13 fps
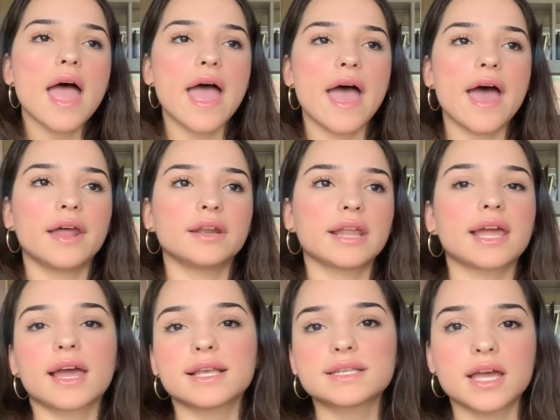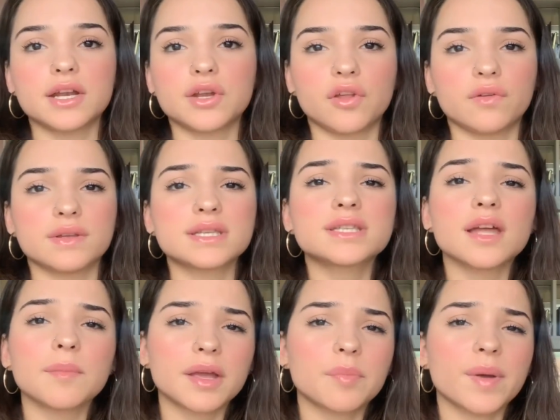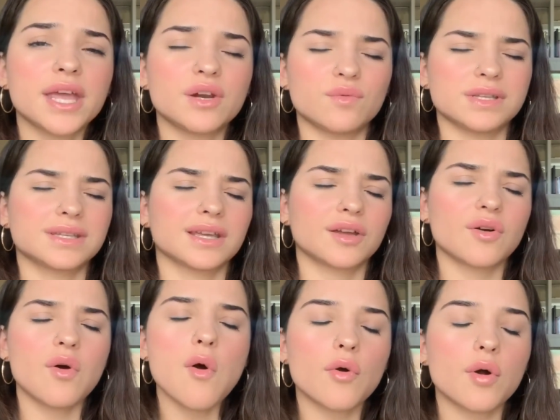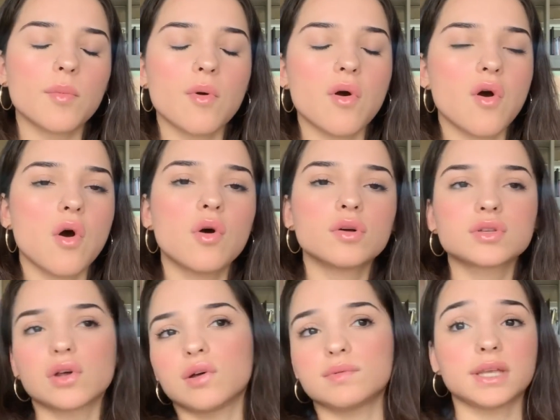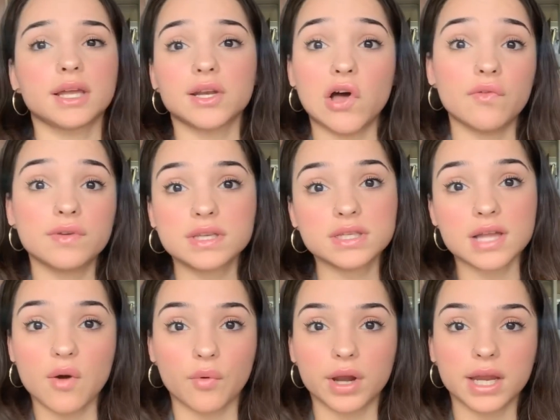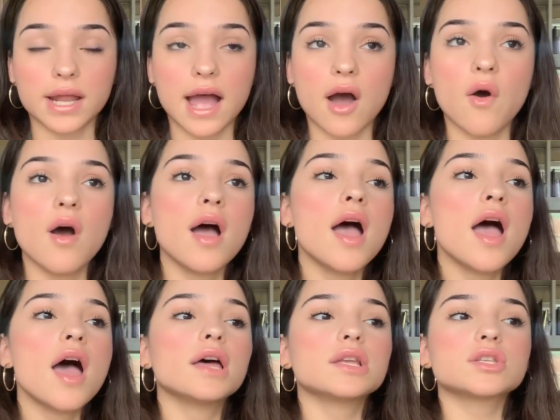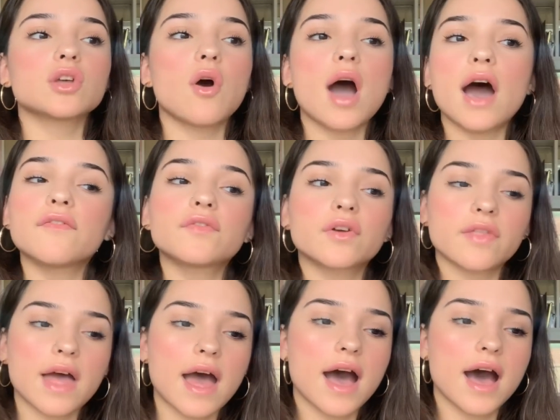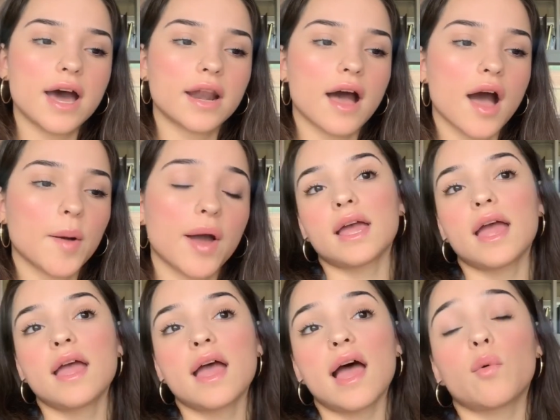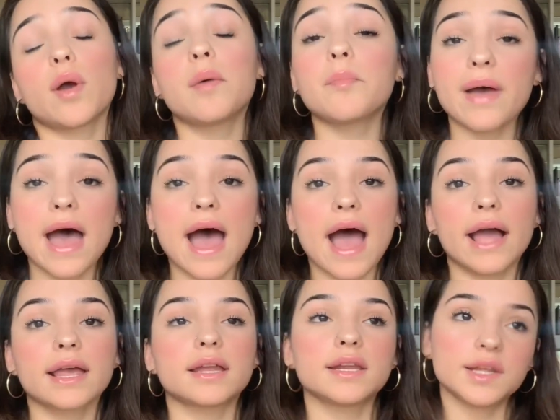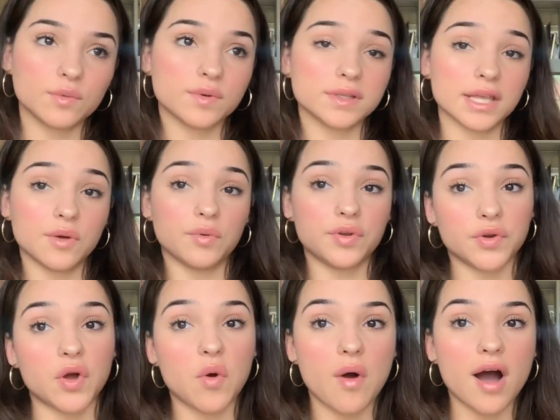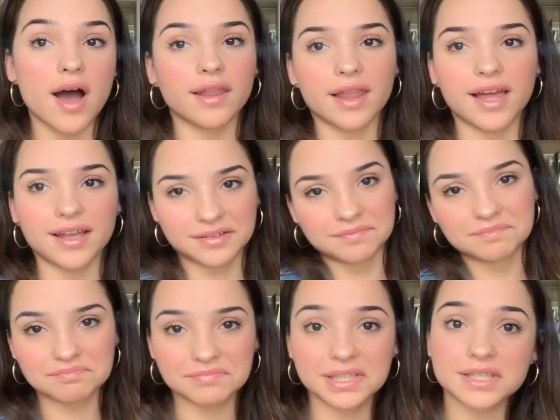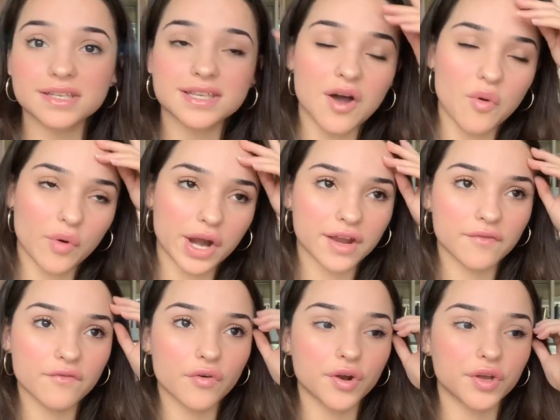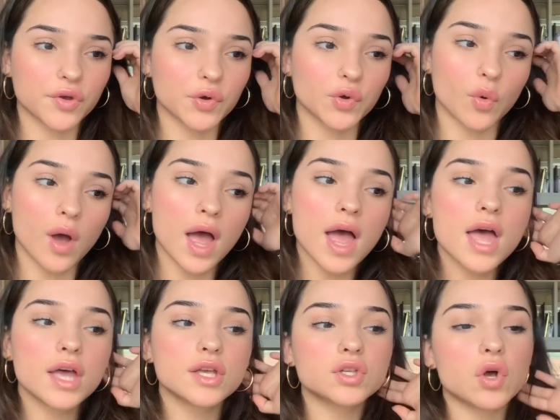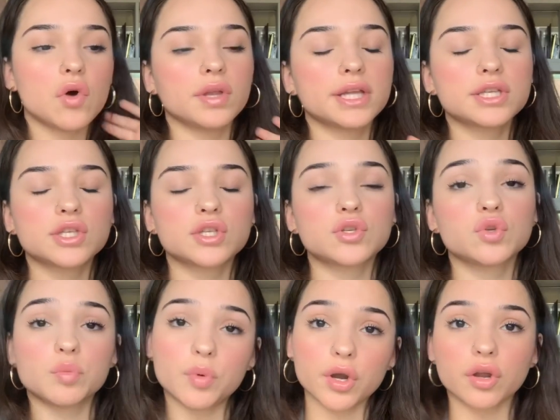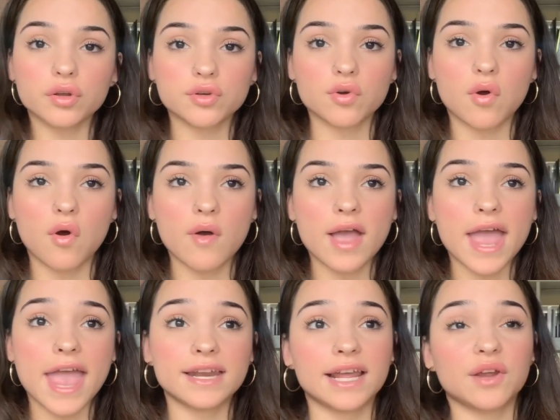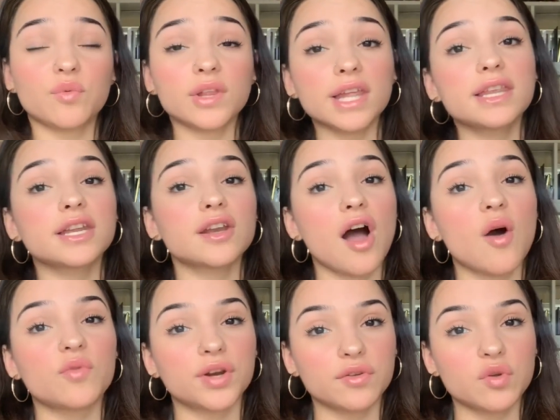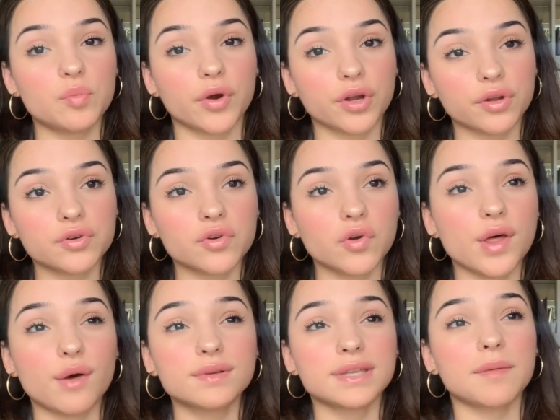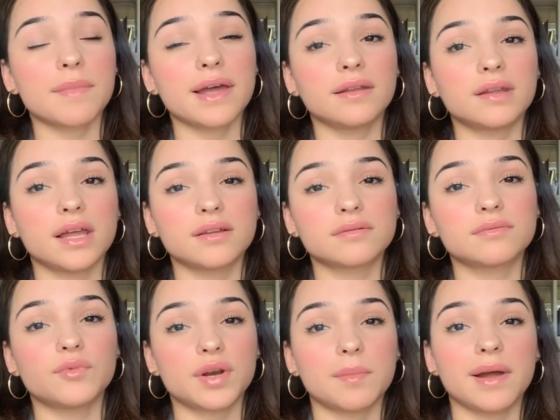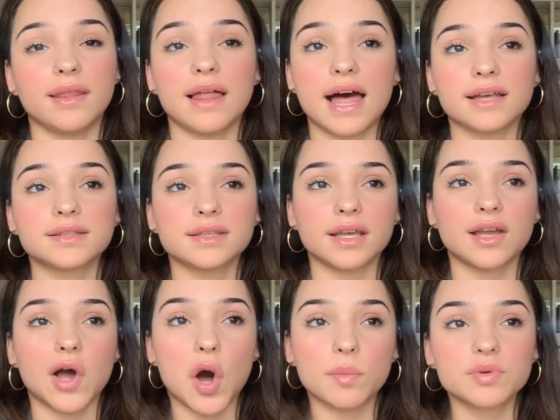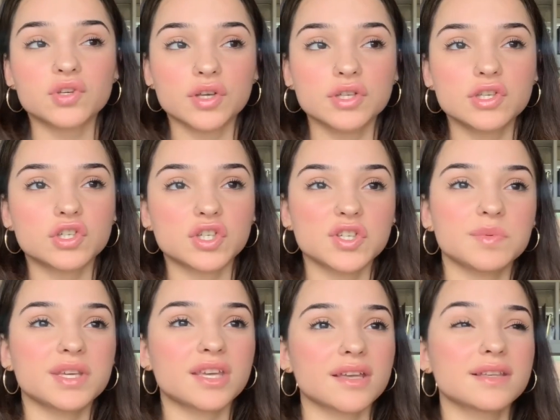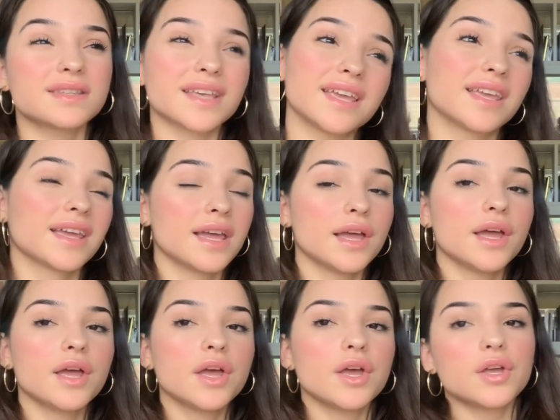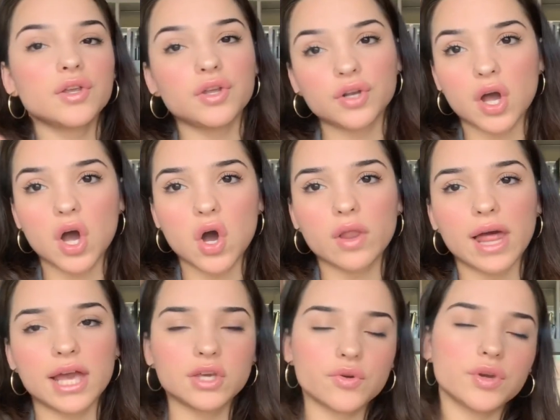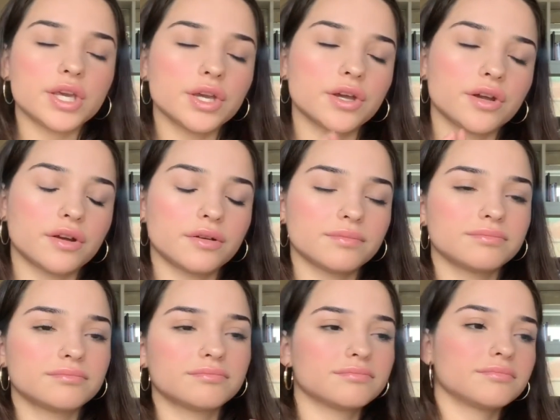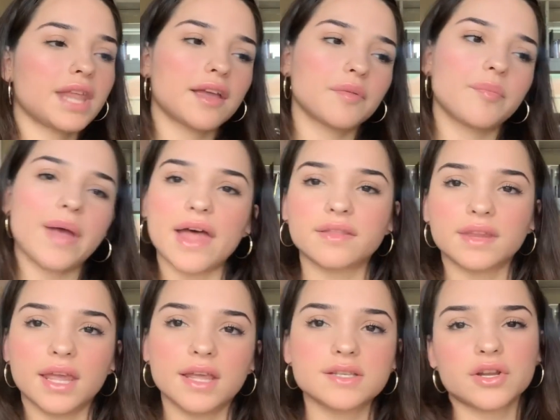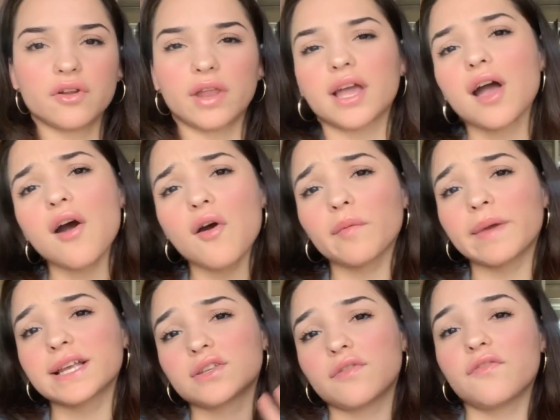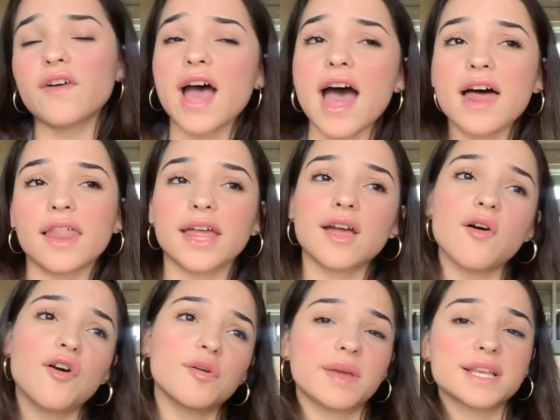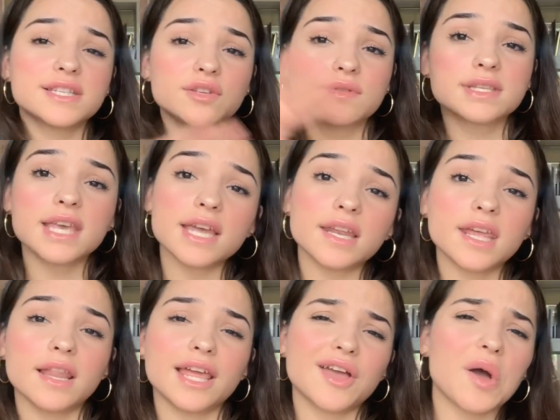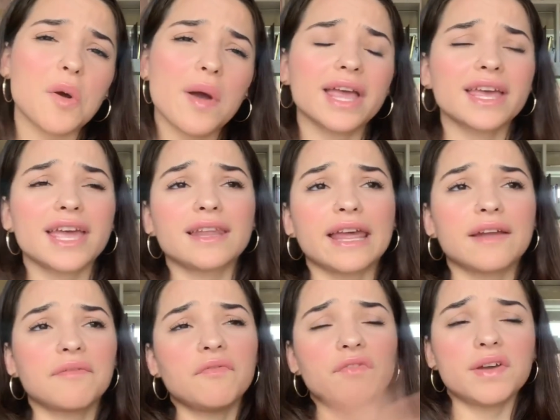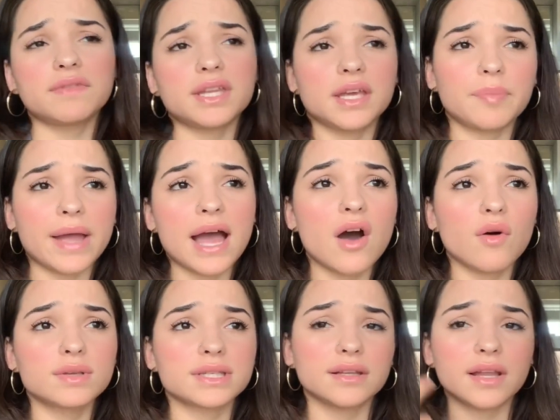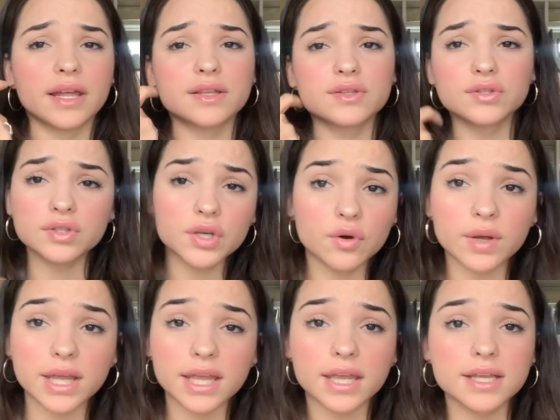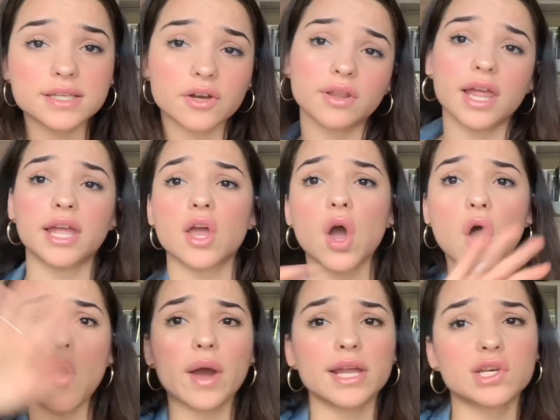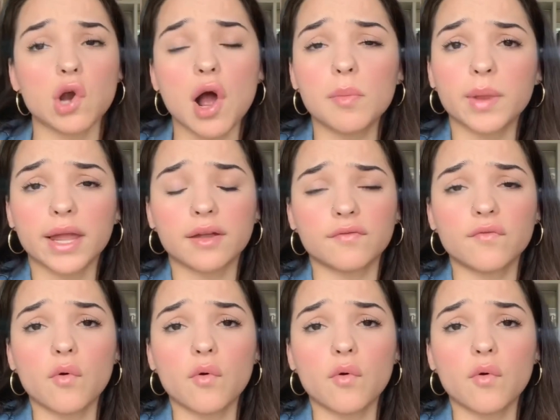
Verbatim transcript: And like I said, you know, the stomach pain was like horrible. So I was like, no, this is not working out. So after that, I went back and he was like, well, you know what? Like this is not working for you. So let's do birth control. And I really did not want to do birth control. That was like my like one of my last like options, just because like, you know, like you hear like bad things, you know, like, oh, it makes you fat, like, oh, it makes you skinny, like, oh, I gained like 50 pounds in like 2 weeks, or like, oh, I dropped like